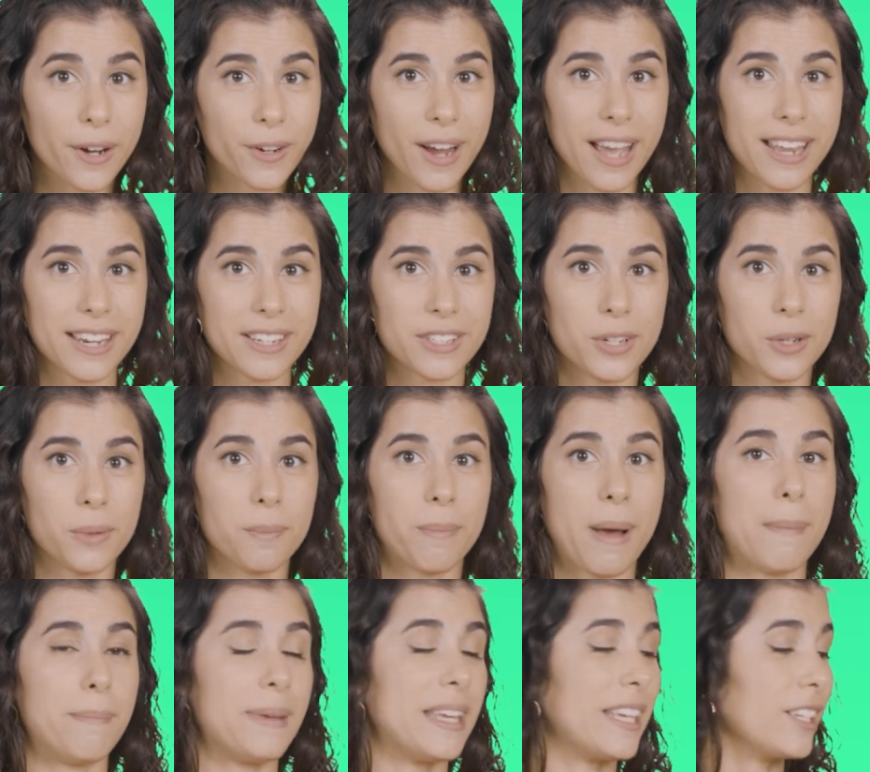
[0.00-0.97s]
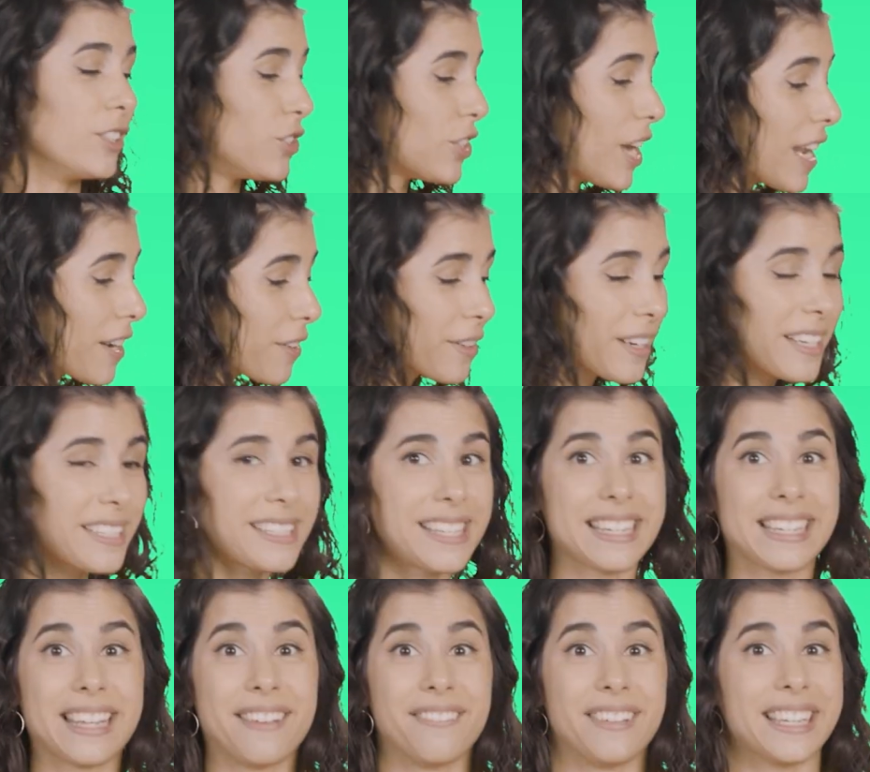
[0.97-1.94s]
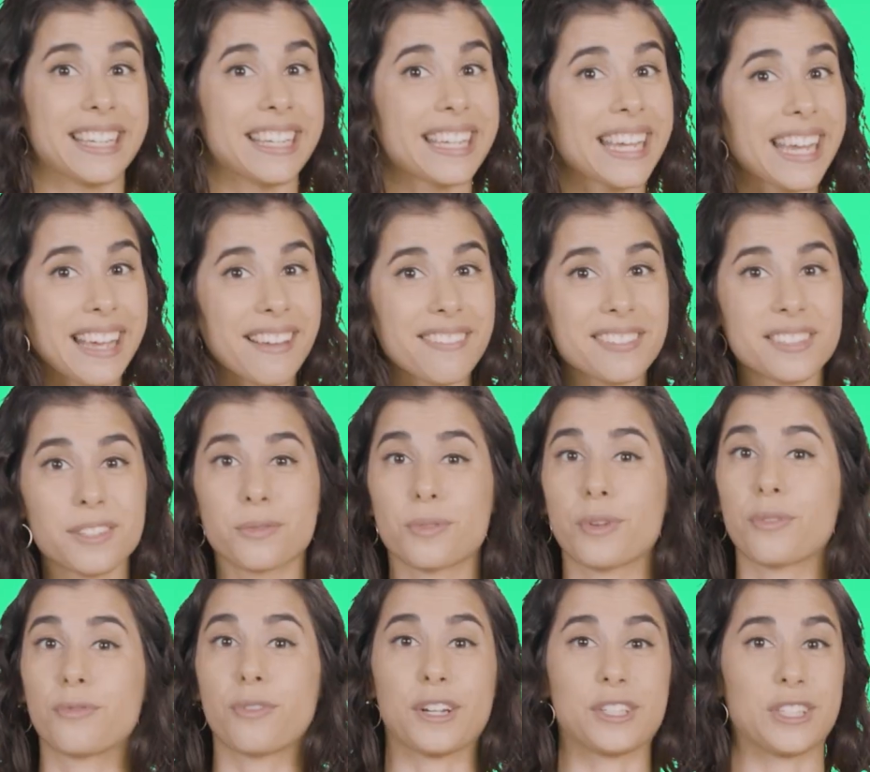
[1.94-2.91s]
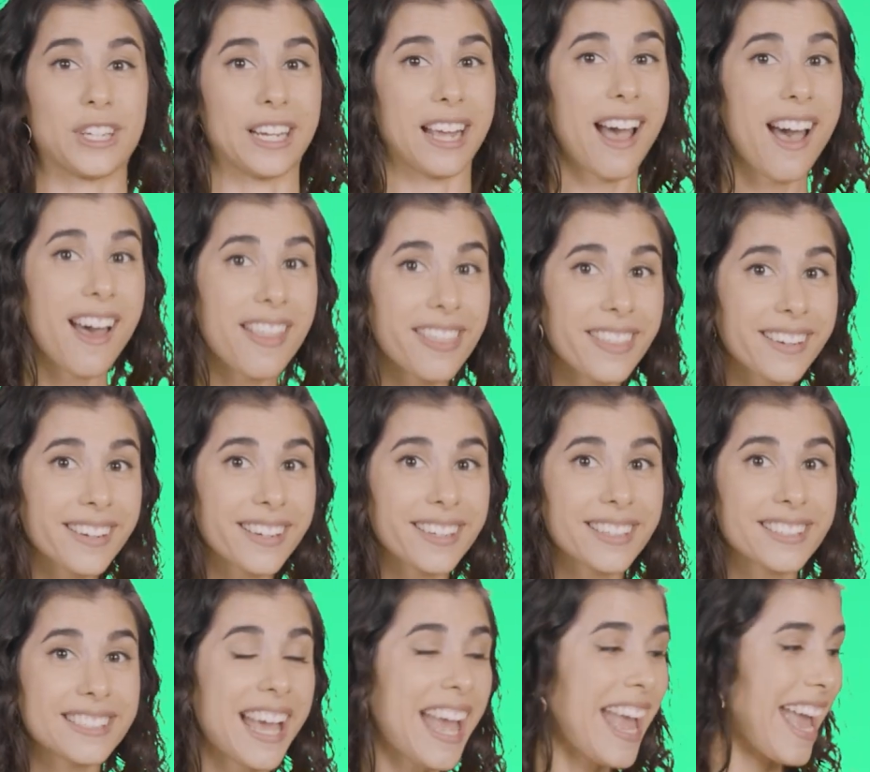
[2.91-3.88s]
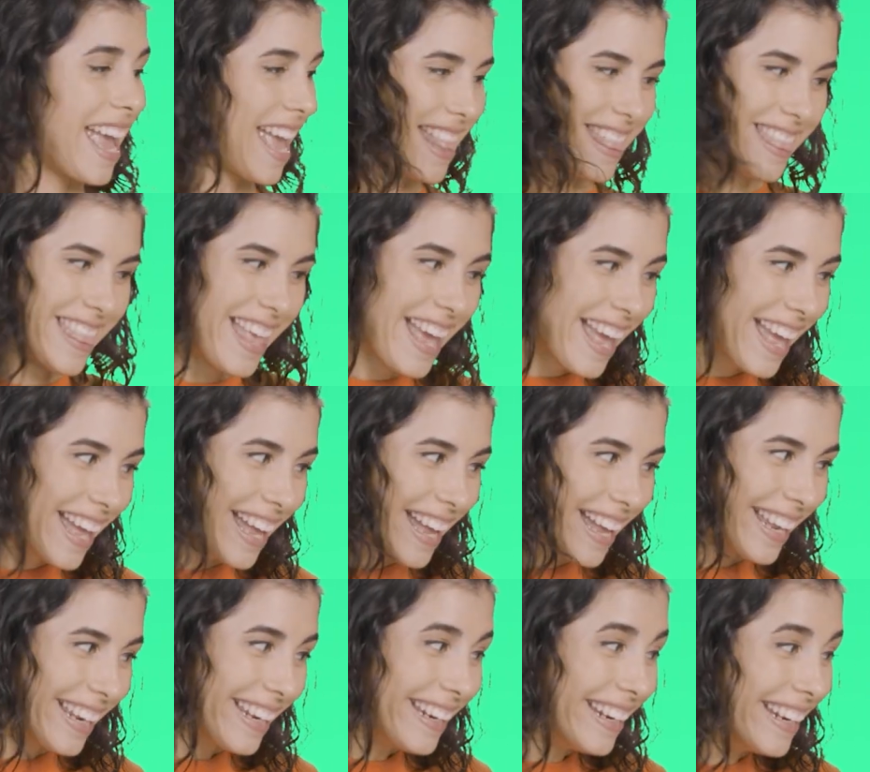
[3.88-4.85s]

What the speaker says: gratitude by being generous and giving gifts and refreshing others, and then...